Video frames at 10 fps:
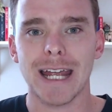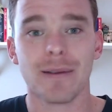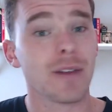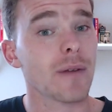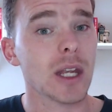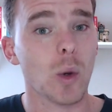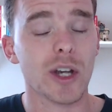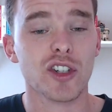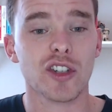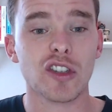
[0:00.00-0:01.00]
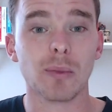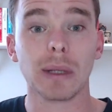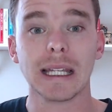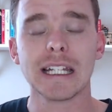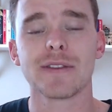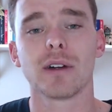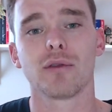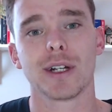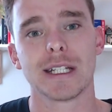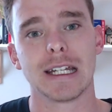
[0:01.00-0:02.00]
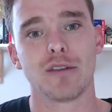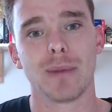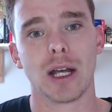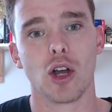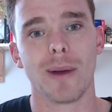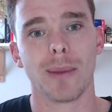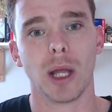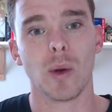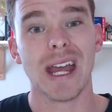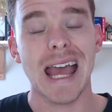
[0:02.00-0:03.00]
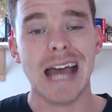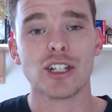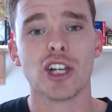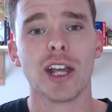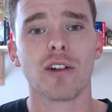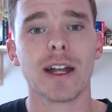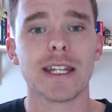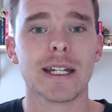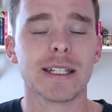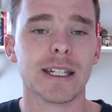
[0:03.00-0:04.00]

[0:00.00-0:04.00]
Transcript: If you have any questions please feel free to leave me a comment below and share your ideas ideas.